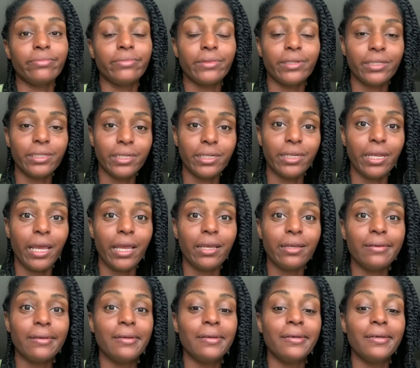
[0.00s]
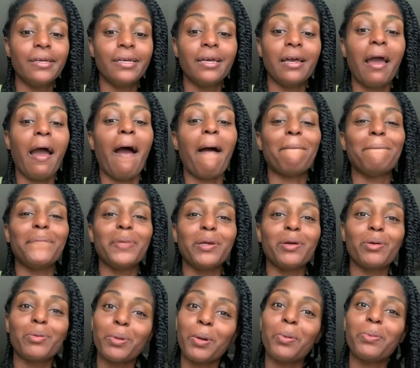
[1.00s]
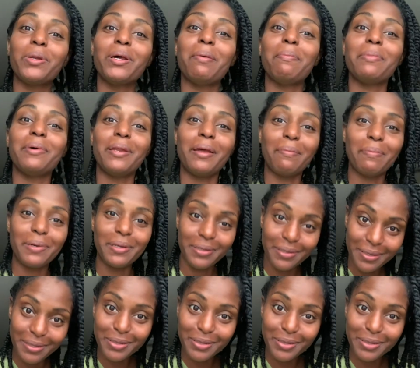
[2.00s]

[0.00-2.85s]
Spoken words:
And today, you're grown up, and I'm gonna